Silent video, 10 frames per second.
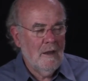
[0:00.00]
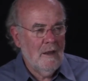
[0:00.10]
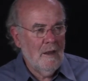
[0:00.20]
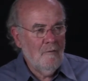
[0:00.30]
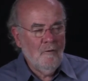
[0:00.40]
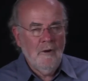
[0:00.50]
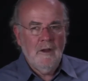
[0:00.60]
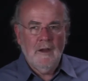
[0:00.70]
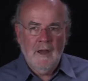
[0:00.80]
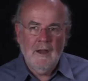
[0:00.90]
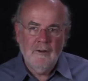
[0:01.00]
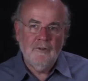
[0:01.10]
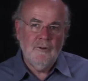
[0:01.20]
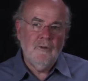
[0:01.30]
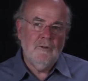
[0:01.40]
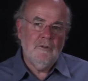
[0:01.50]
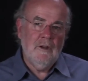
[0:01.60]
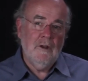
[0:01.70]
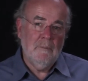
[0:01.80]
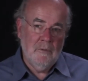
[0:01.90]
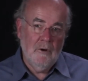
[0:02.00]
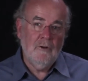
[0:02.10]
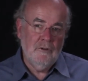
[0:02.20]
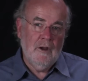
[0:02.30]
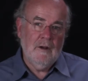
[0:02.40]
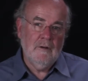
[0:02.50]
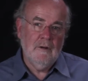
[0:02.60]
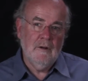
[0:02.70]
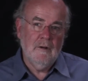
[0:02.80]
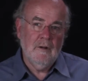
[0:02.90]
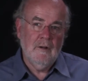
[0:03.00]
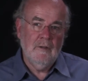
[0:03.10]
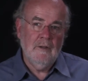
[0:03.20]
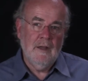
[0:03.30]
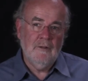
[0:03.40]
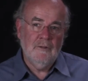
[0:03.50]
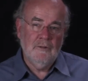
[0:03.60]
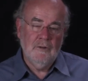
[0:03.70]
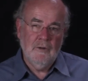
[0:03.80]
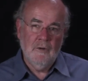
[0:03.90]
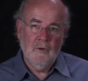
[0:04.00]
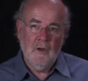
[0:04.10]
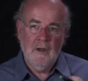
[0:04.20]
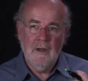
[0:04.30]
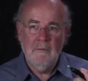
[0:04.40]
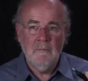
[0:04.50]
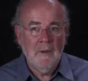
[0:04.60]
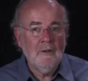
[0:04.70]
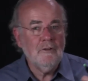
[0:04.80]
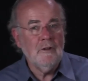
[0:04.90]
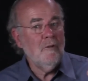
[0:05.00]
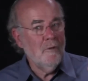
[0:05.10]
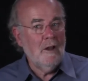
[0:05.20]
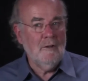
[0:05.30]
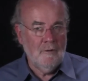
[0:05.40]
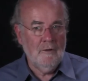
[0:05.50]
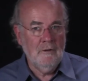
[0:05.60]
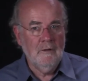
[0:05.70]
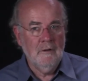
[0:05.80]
if we engage students in a project that's immensely relevant